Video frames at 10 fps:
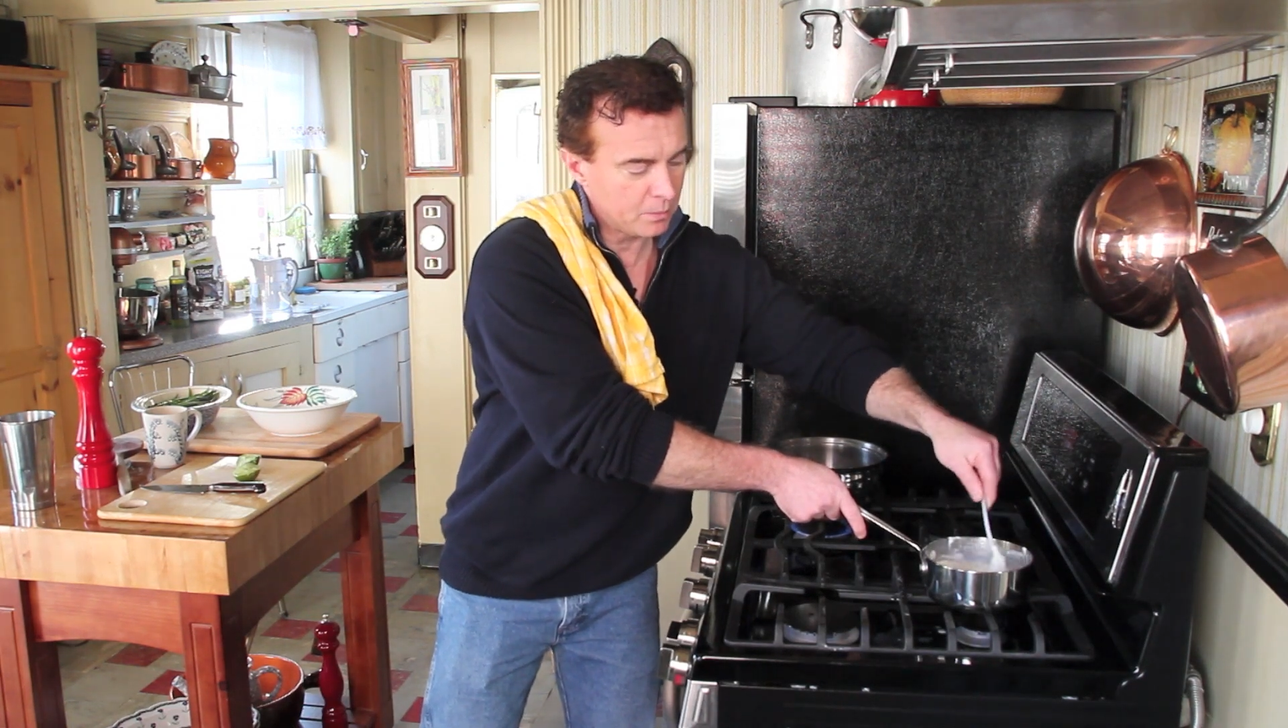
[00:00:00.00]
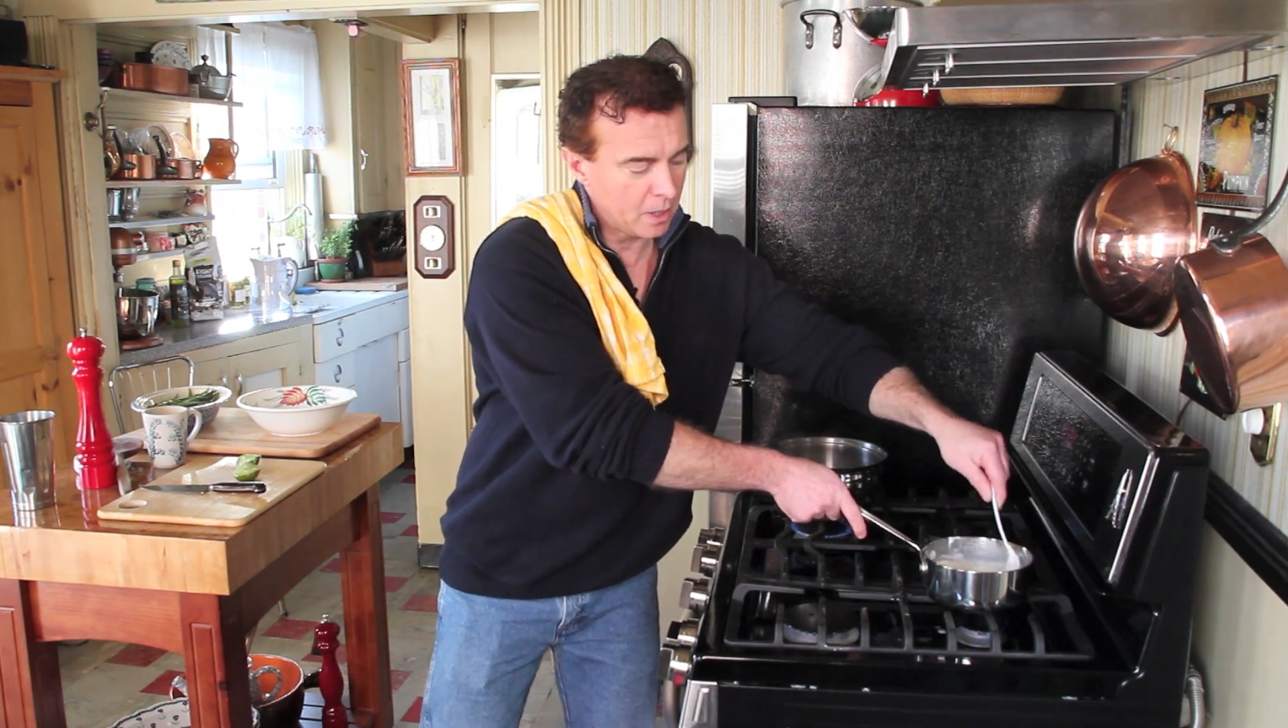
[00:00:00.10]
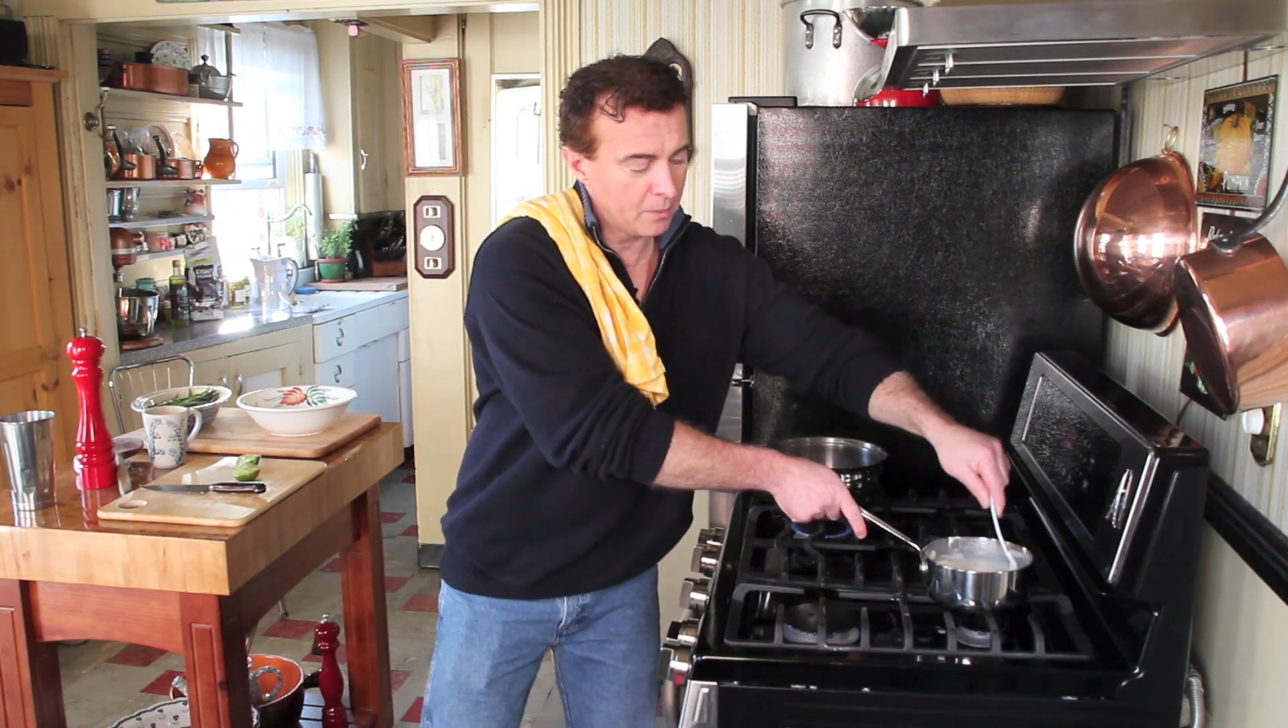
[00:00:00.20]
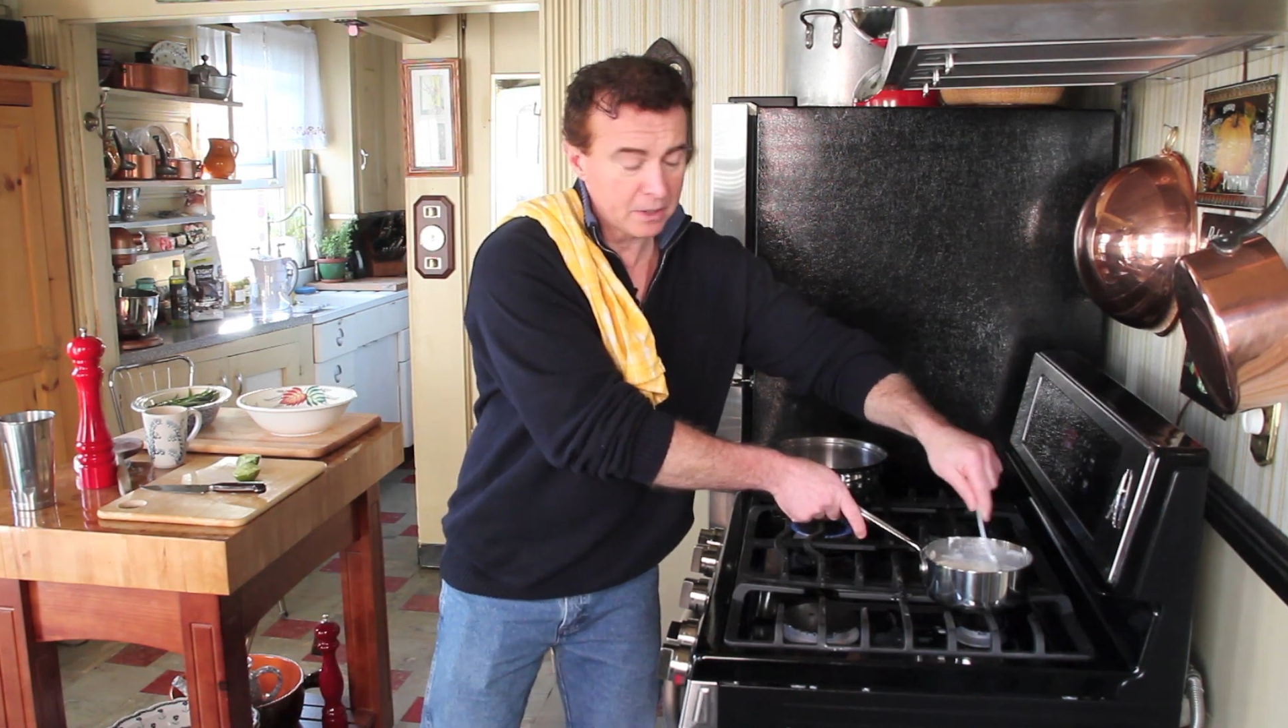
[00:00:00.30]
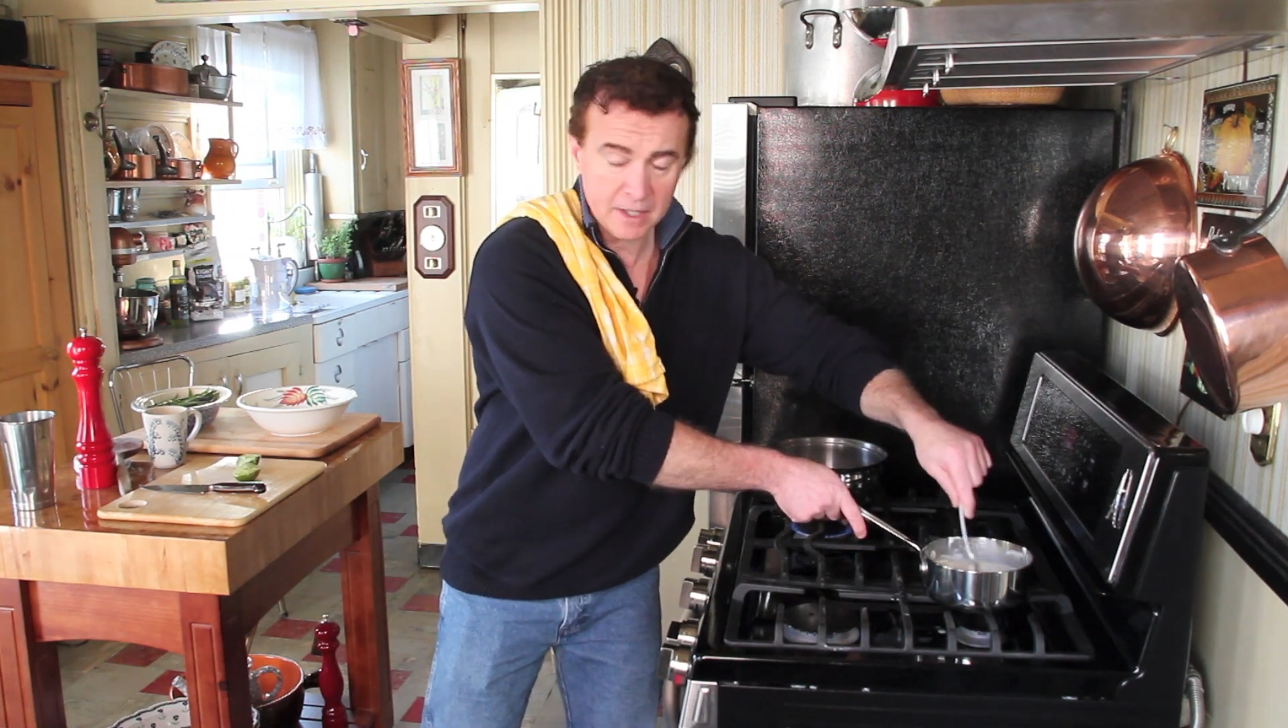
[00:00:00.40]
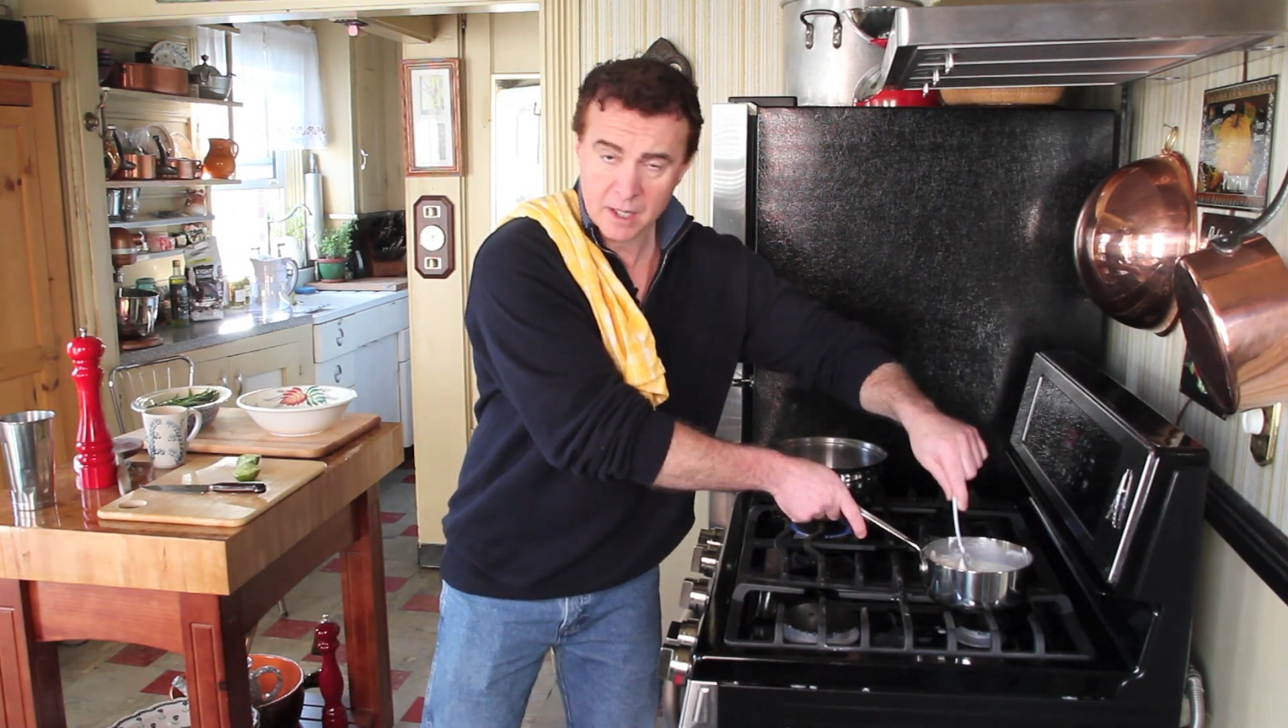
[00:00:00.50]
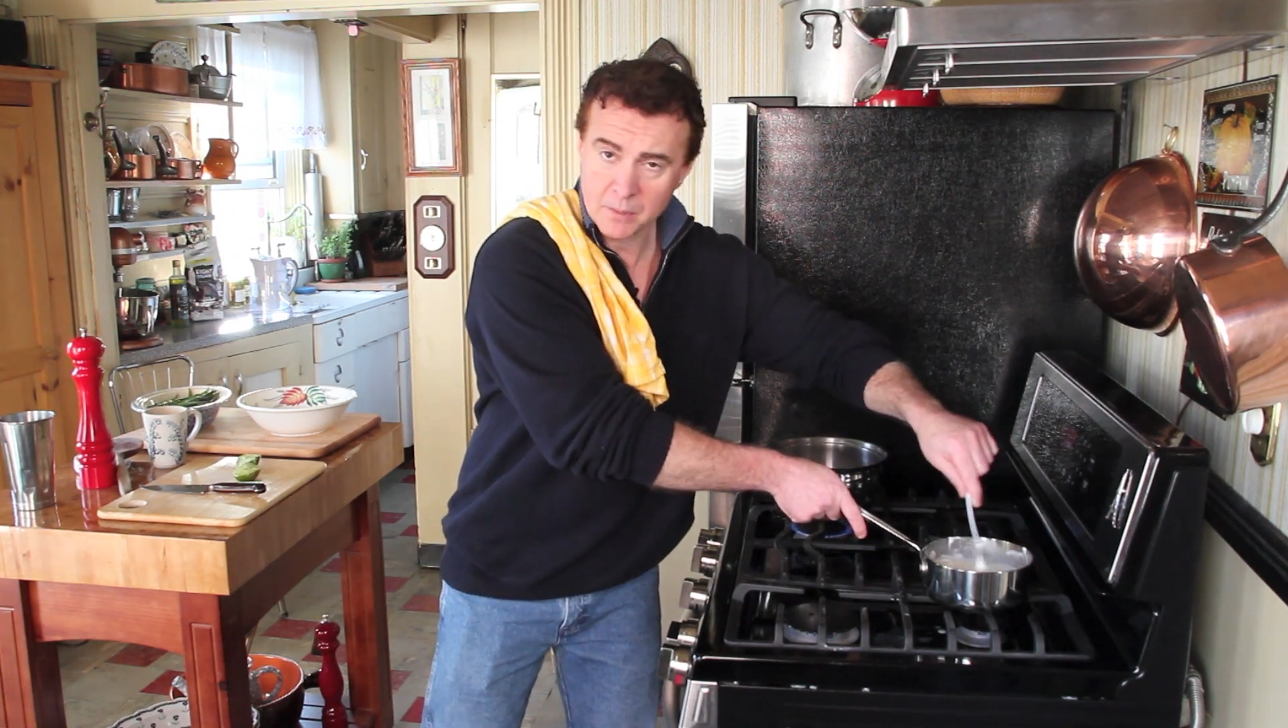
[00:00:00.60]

probably take